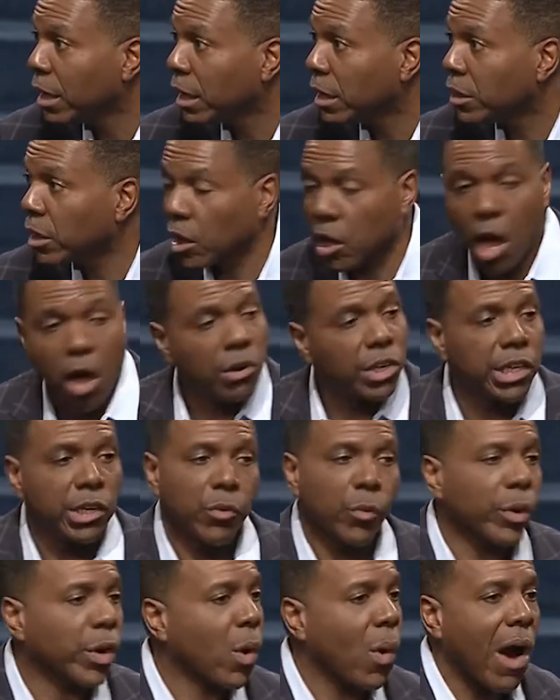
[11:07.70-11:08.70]
The law
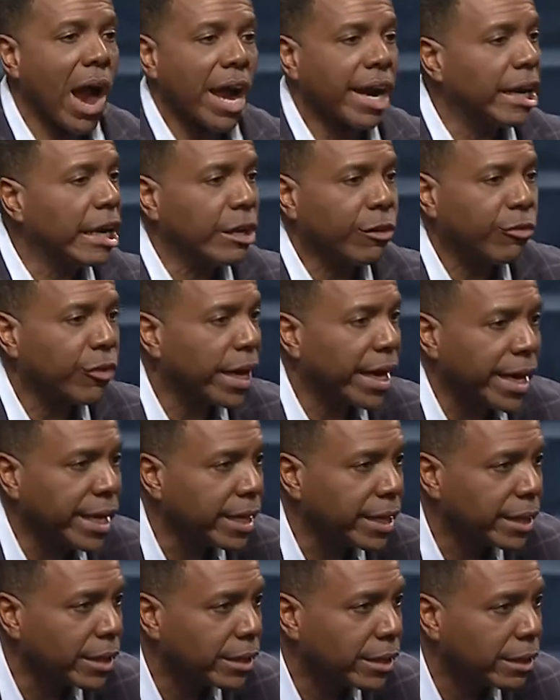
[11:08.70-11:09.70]
doesn't require any
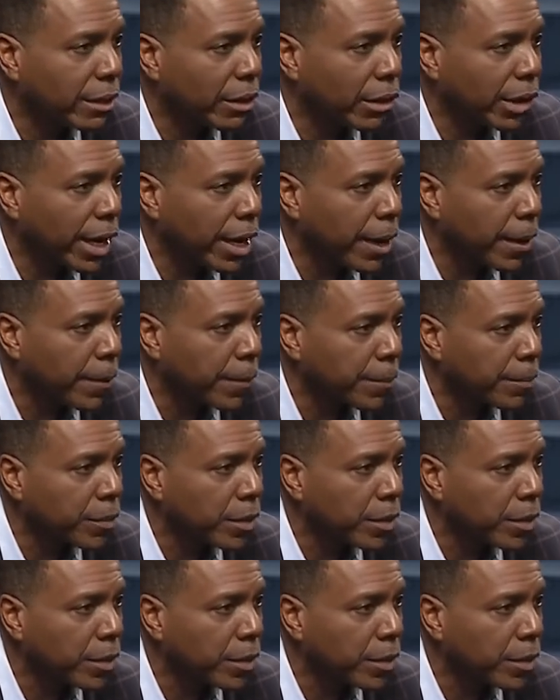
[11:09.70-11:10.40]
faith, okay?